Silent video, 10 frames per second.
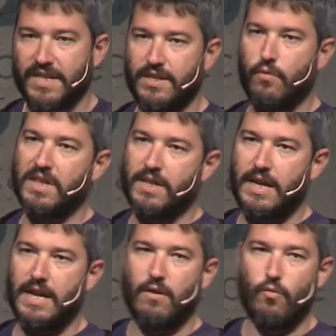Is what
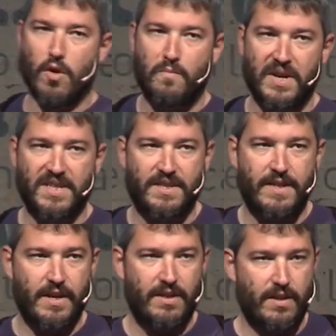WordPress
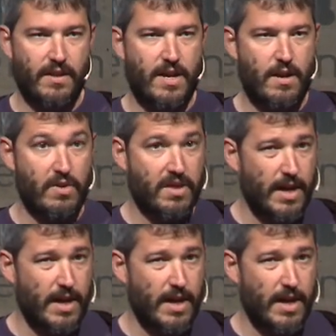did with